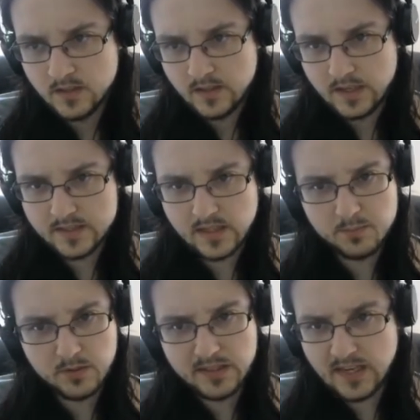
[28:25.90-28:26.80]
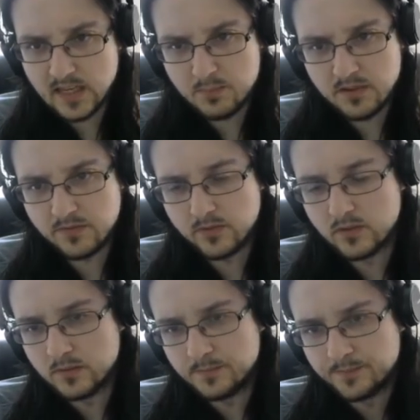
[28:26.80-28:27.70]
Instead, he played
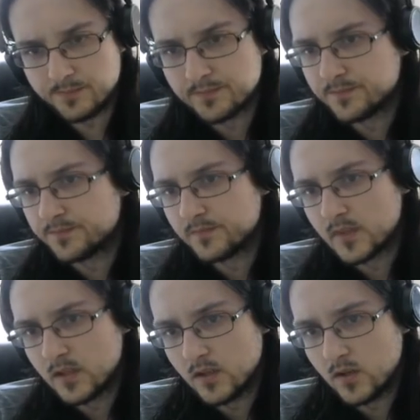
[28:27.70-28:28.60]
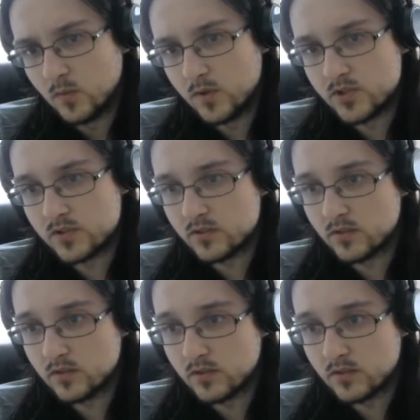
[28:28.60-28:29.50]
ab4, which is
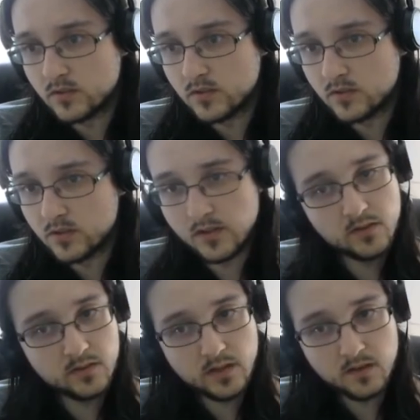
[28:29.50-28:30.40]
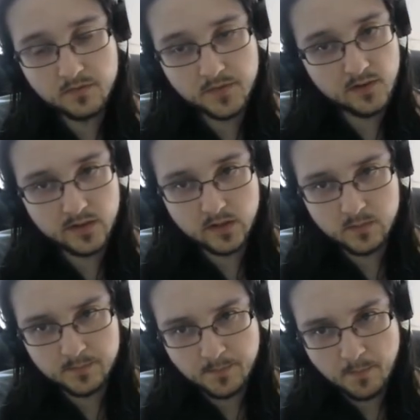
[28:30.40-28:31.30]
clearly
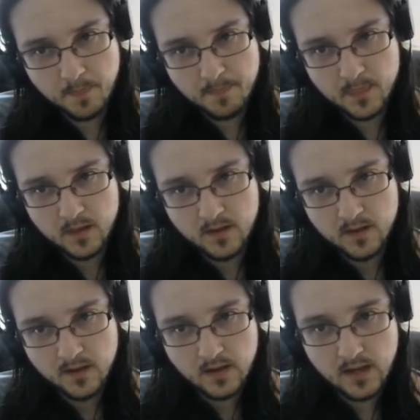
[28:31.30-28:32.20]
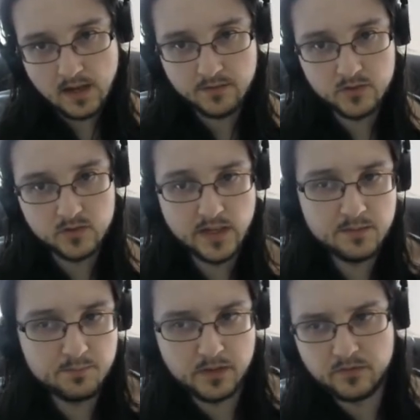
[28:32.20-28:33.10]
inferior after
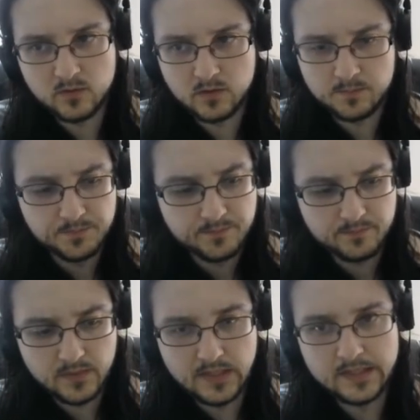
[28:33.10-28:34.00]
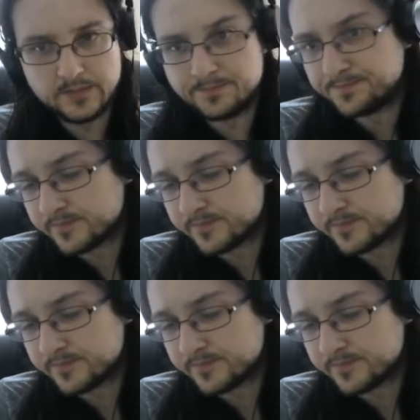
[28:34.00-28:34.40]
knight b4. And